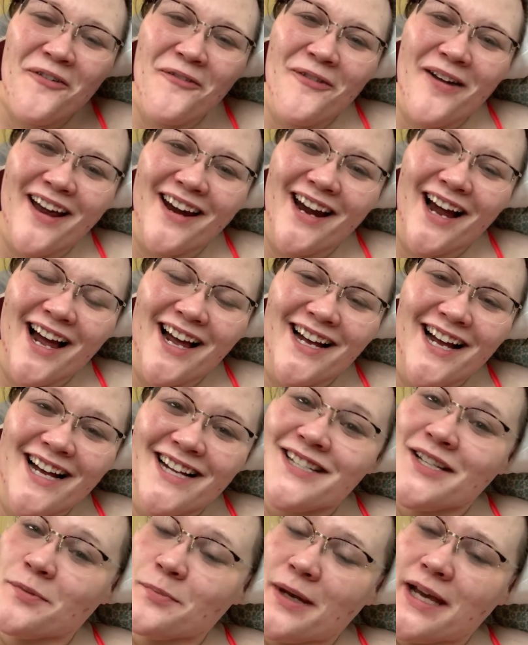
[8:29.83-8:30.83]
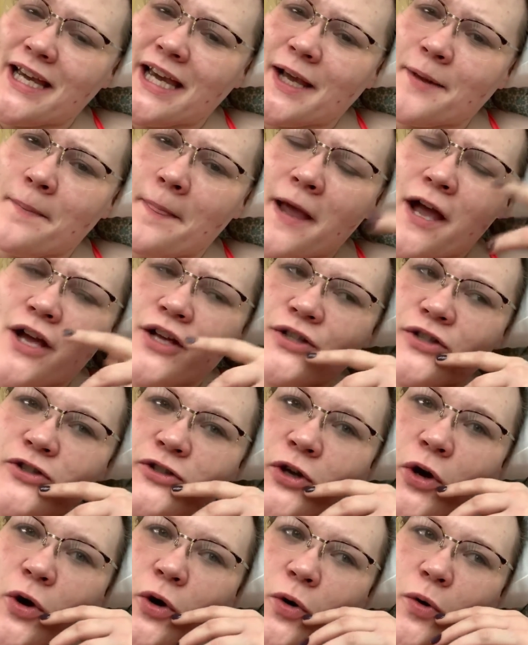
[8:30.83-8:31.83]
when I got done baking.
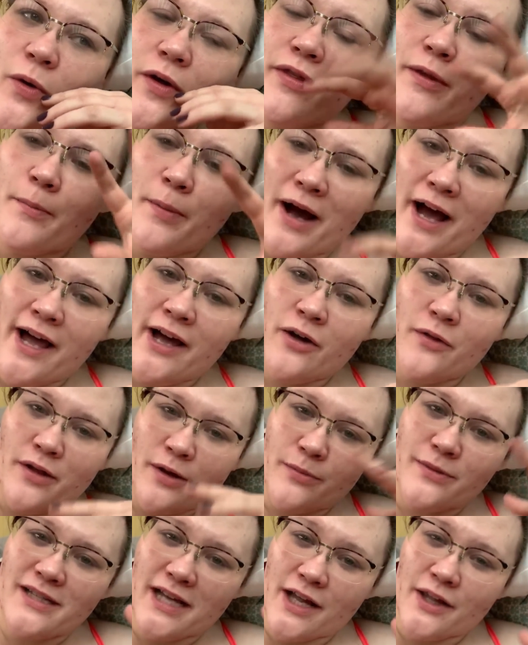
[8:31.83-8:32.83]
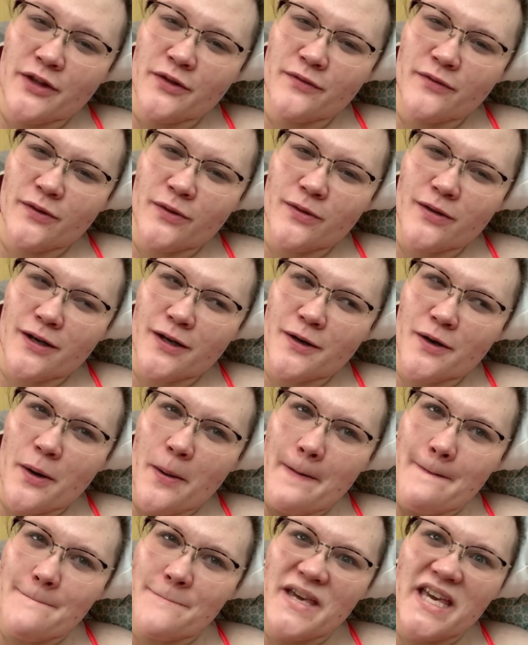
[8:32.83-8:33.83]
So the pile that was on the floor
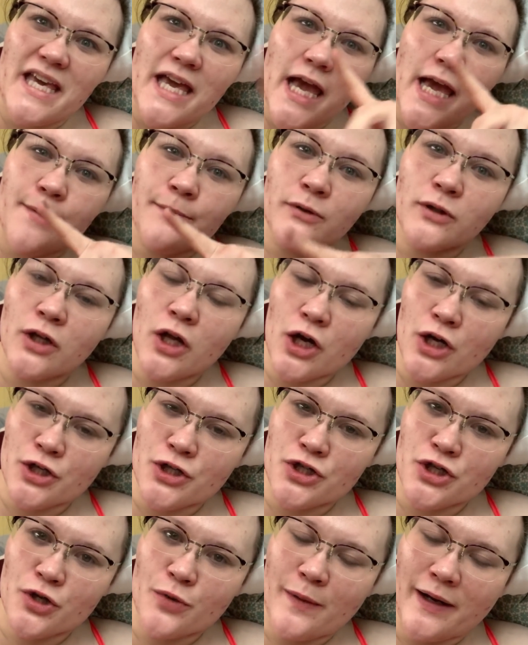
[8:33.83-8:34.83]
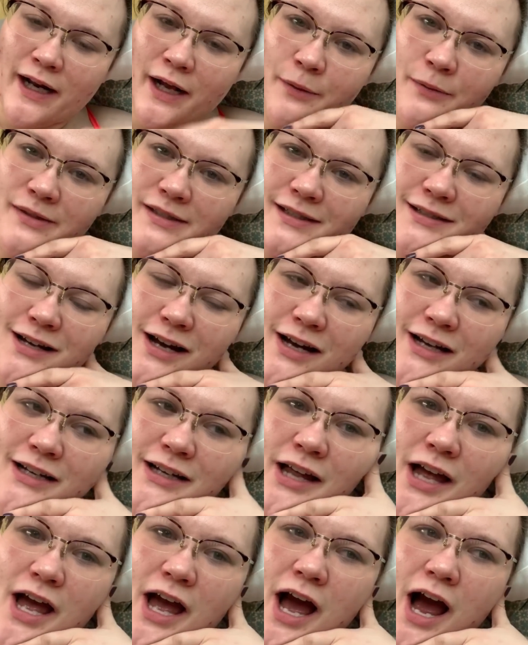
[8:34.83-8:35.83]
became larger when I was
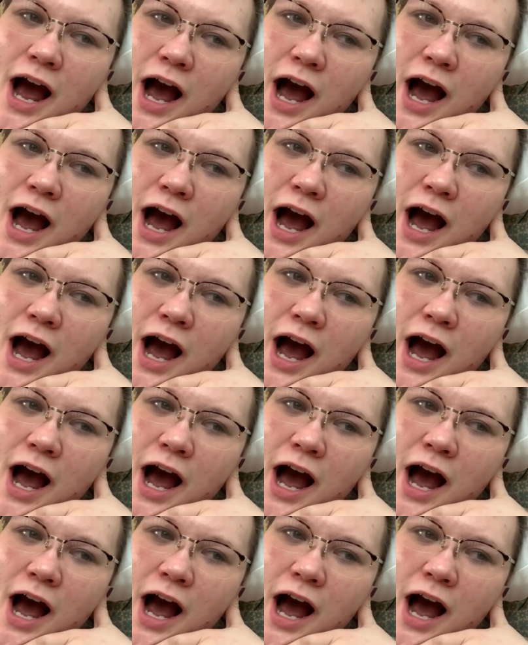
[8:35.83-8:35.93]
done.